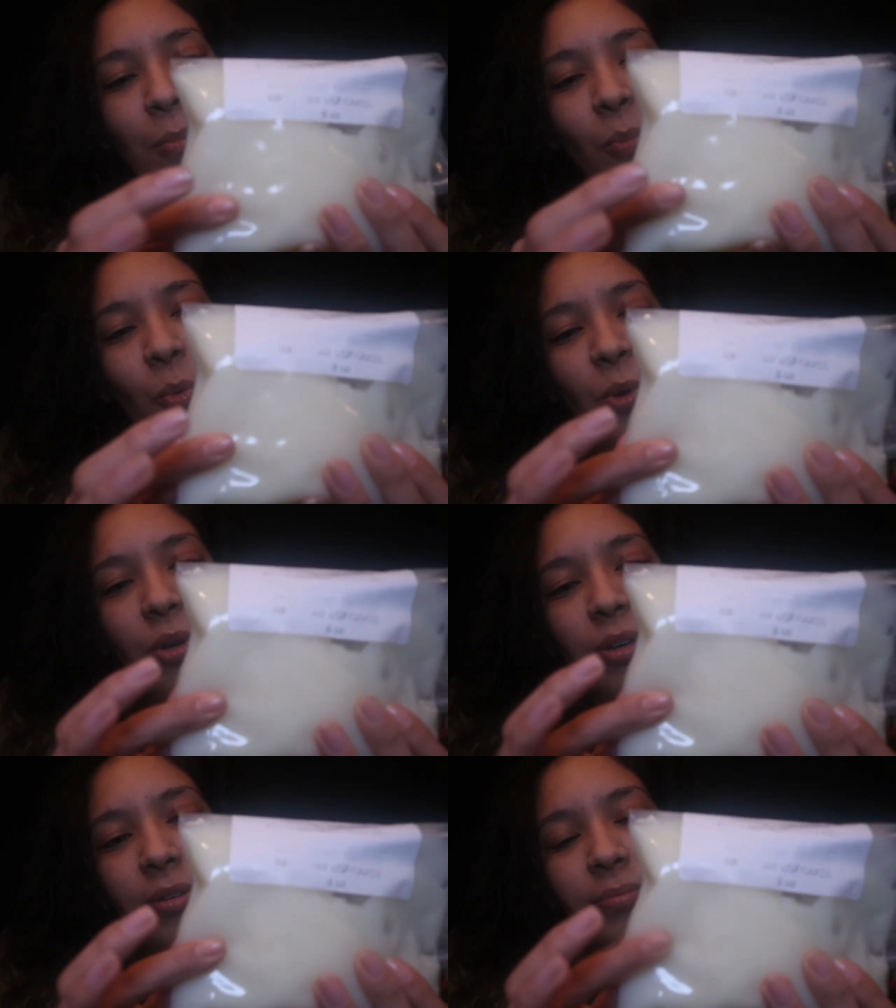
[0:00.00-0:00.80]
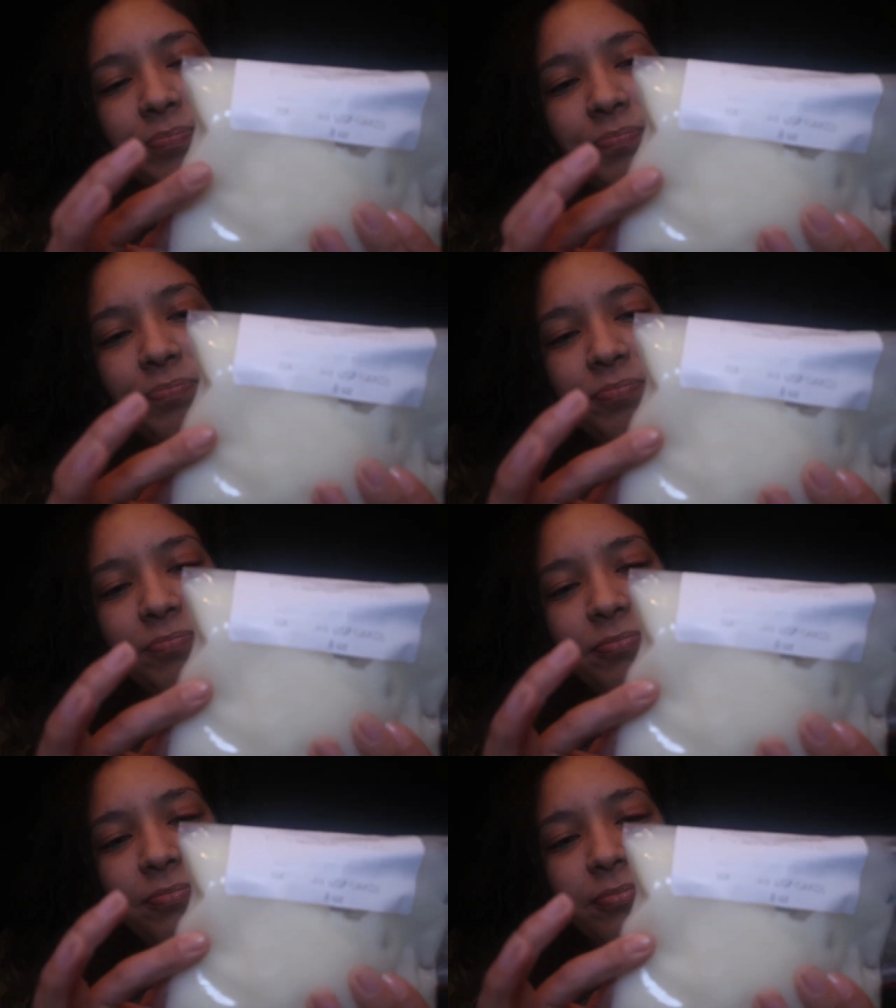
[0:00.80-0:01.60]
more um,
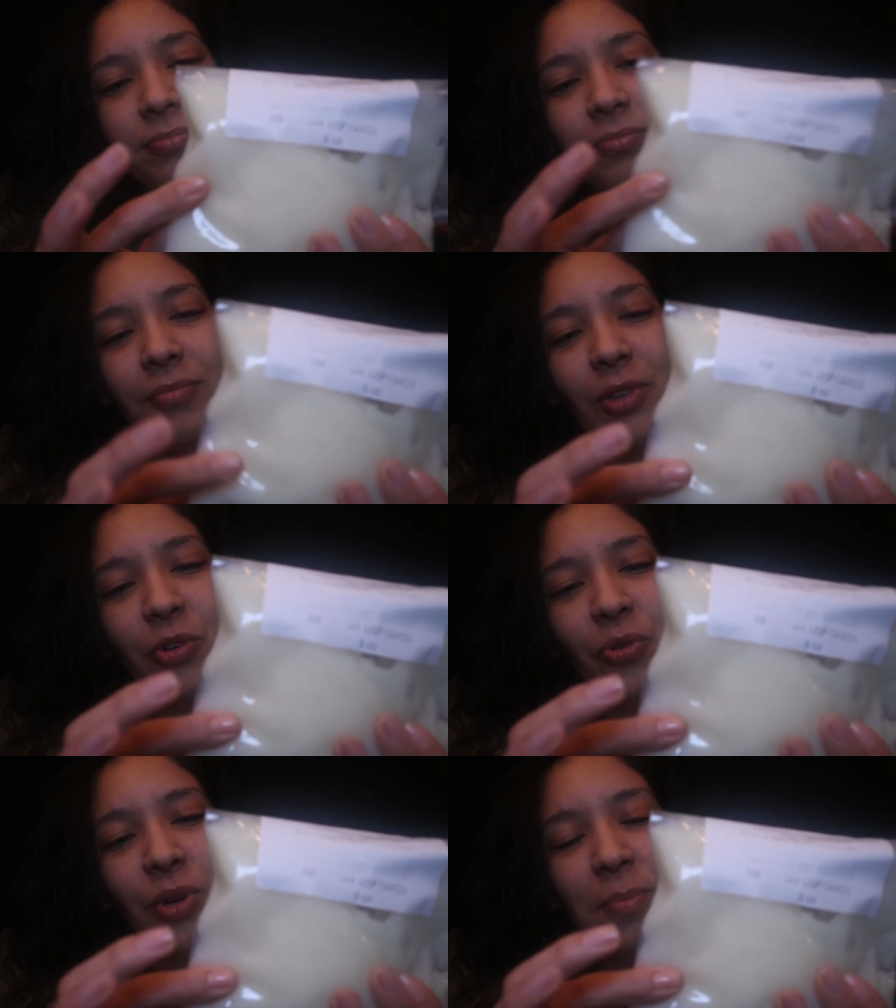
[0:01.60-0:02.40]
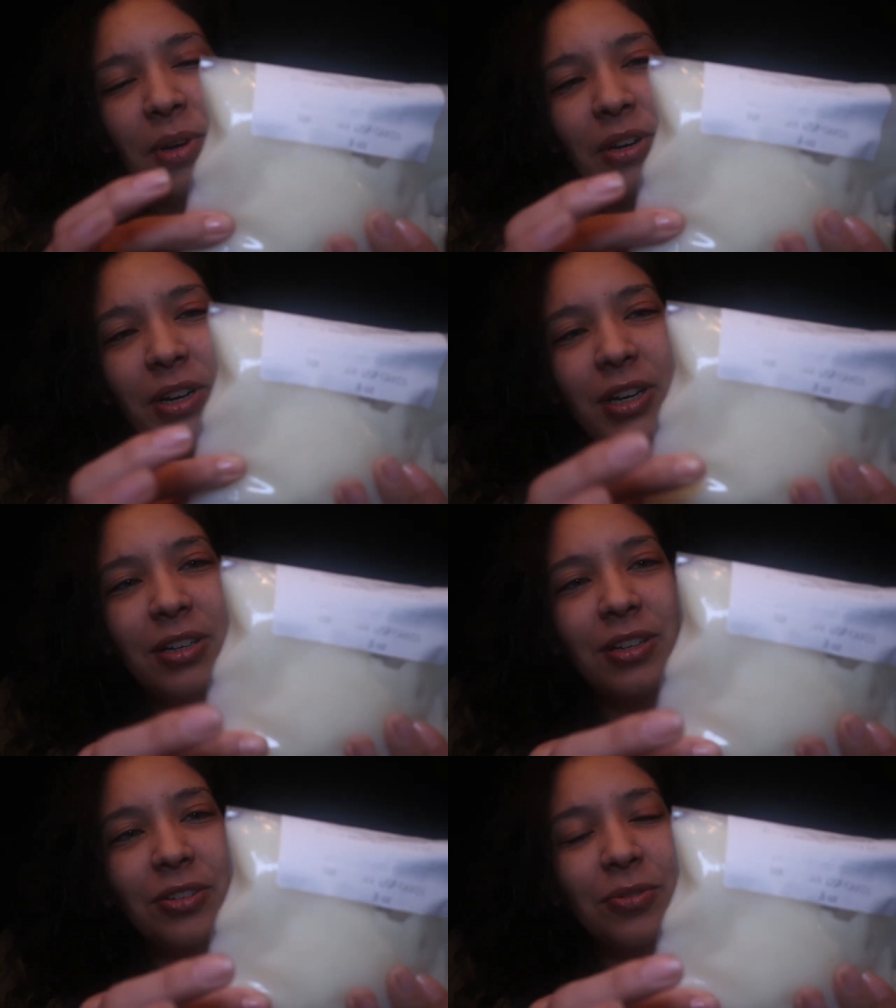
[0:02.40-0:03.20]
creamier and
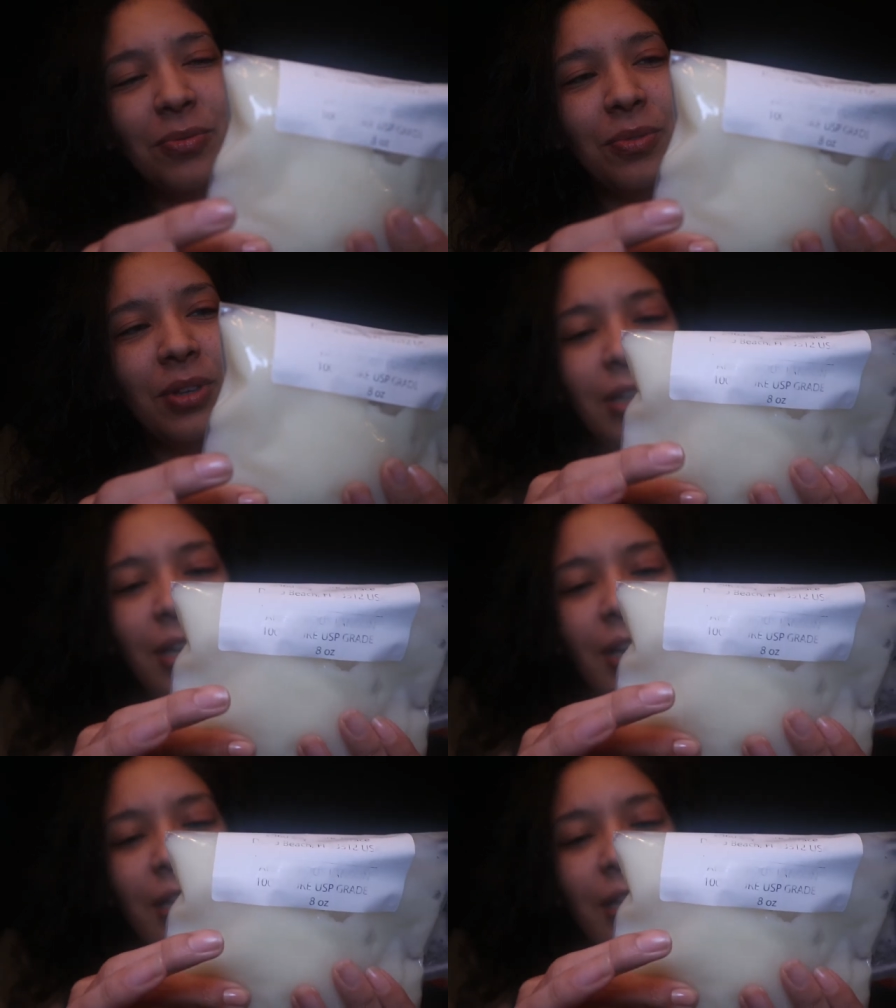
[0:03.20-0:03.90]
it doesn't, it